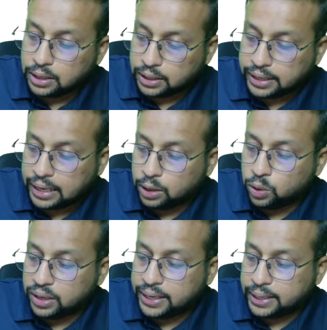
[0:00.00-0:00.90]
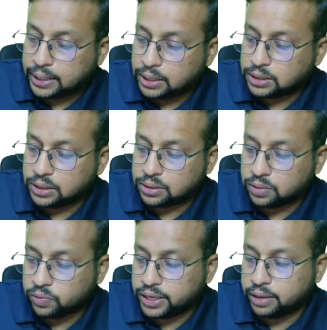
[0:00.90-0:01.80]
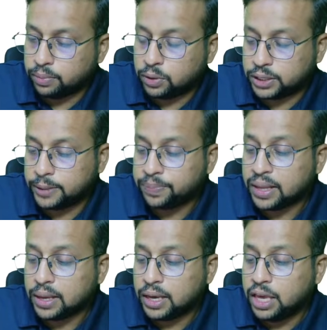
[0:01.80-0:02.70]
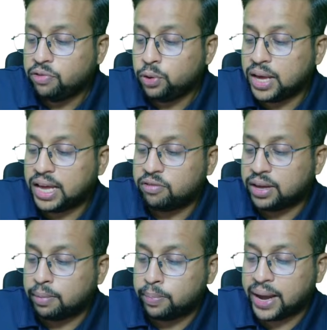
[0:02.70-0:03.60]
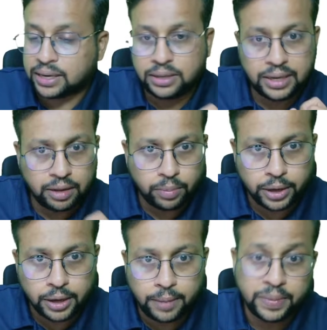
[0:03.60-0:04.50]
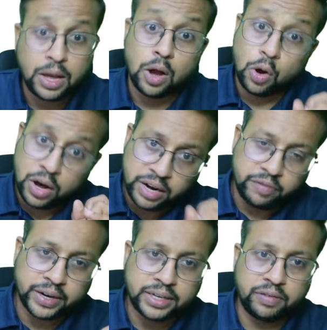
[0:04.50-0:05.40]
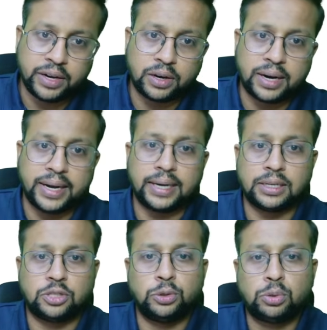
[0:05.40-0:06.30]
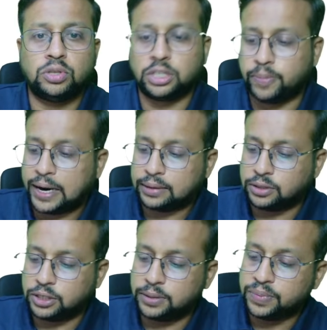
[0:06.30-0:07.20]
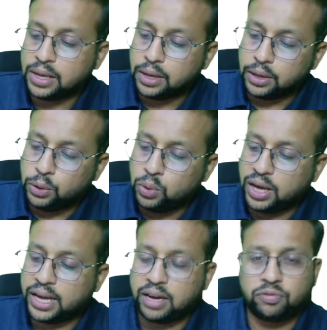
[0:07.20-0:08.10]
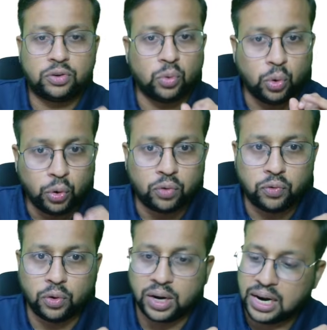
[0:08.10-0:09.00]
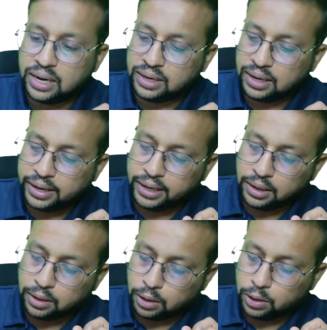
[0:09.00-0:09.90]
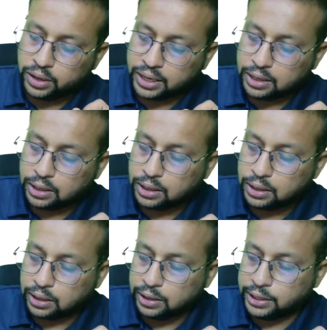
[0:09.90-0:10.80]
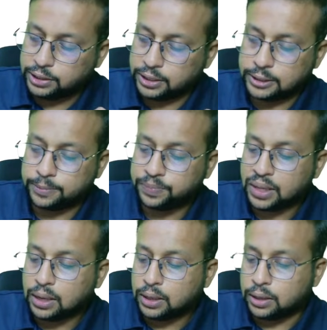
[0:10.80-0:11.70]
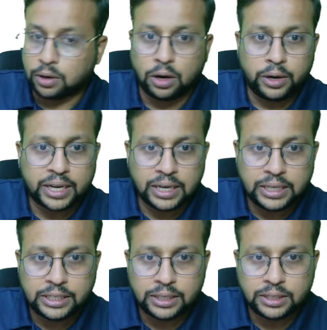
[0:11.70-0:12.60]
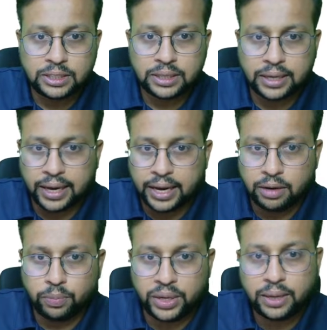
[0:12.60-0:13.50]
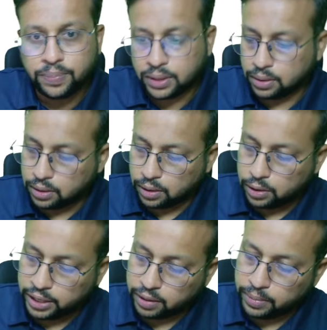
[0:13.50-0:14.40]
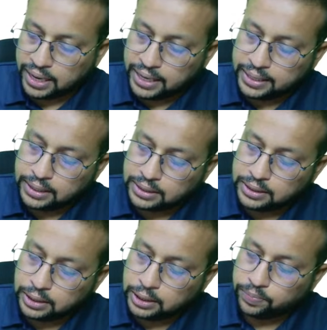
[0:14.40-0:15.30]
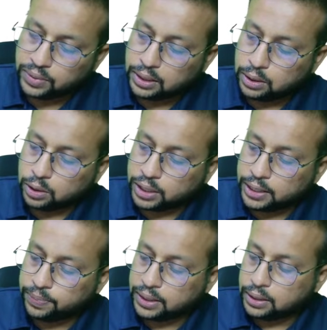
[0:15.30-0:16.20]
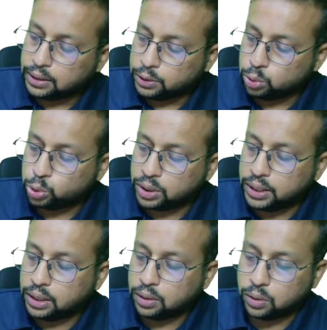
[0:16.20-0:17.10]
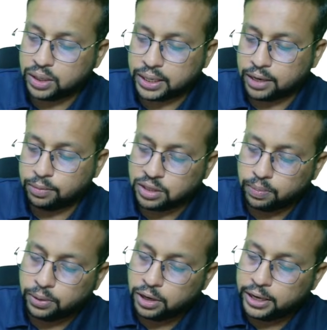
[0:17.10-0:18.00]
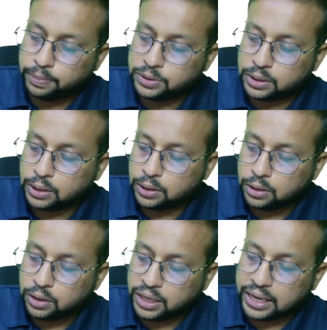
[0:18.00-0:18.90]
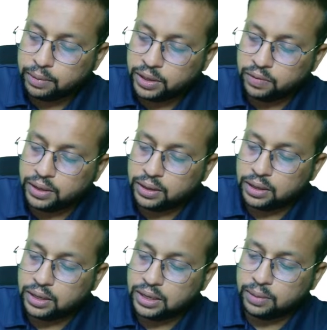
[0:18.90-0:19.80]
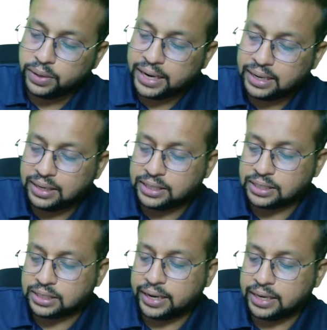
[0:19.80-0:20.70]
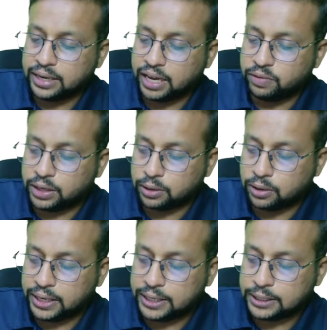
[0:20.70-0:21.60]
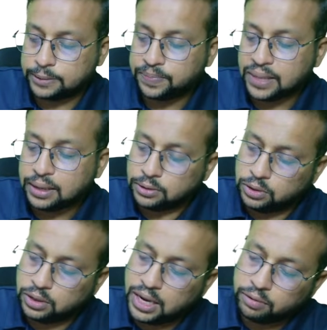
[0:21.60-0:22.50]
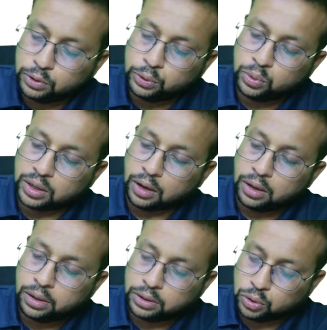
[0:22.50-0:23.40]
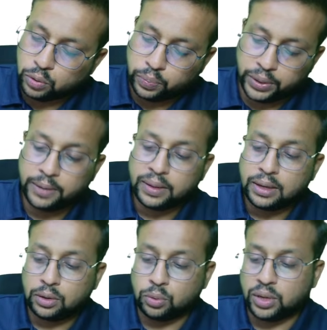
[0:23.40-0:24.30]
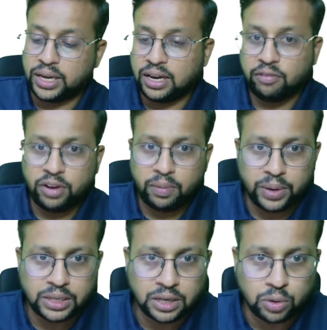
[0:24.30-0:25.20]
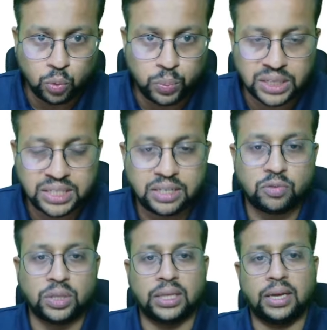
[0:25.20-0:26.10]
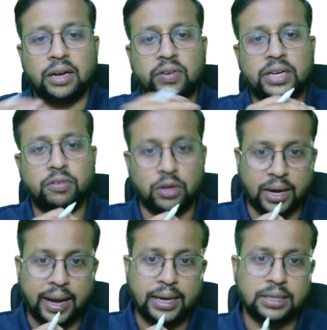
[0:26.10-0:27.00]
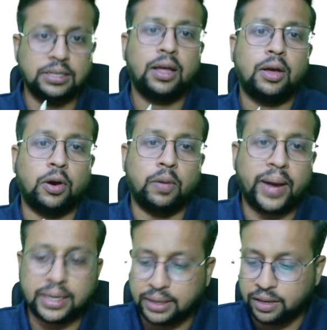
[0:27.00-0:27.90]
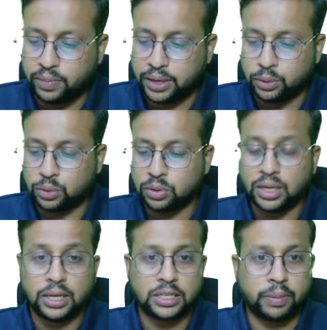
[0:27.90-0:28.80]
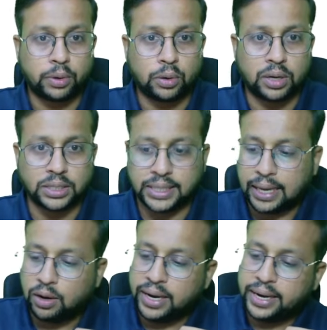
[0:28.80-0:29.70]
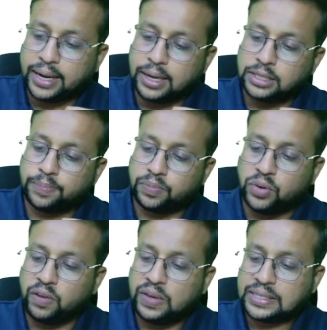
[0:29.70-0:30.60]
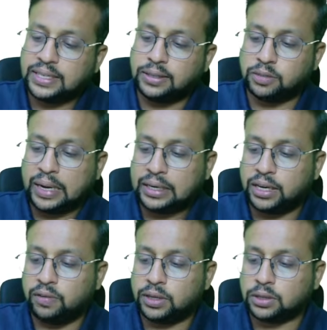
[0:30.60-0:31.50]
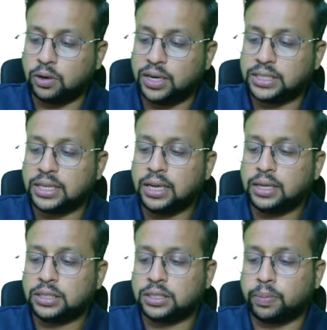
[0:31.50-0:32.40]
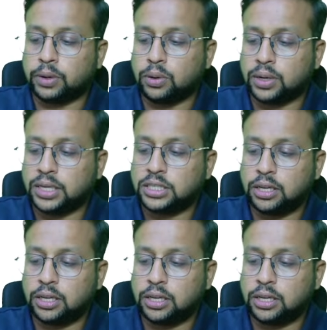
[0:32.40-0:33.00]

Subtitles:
galolyticus is very important. If you have a bacteremia or infective endocarditis due to this pathogen, you have to look for underlying colonic lesions. The colonic lesions can be colonic malignancy, okay, usually, or it can be some polyps, or it can be even benign lesions like diverticulitis. So you have to do a colonoscopy to in every patient who presents with infective endocarditis or bacteremia due to Streptococcus galolyticus. Previously, this bacteria was called as Streptococcus